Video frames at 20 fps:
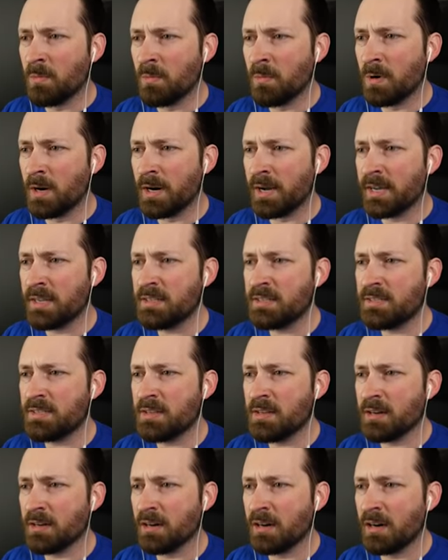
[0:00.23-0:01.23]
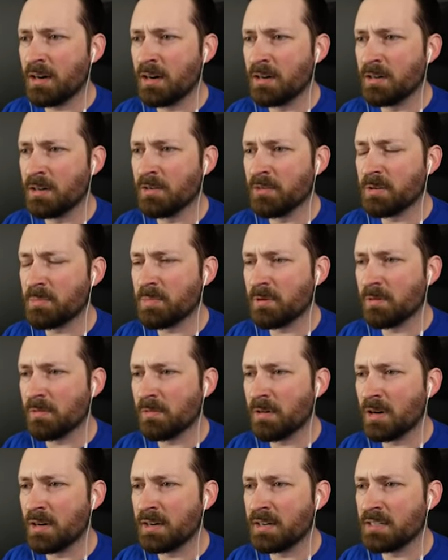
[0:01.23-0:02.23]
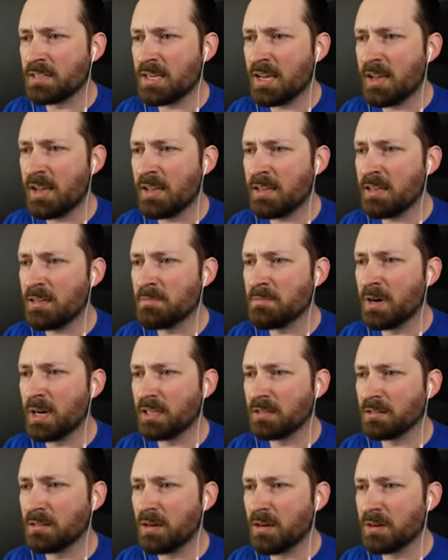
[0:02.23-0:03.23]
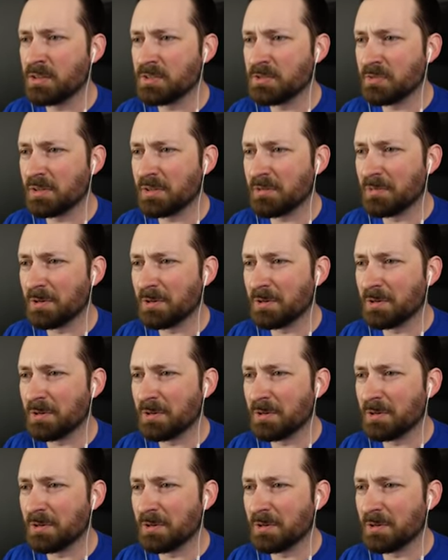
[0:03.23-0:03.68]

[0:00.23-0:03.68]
Why is there a hungry piranha tank in my laundry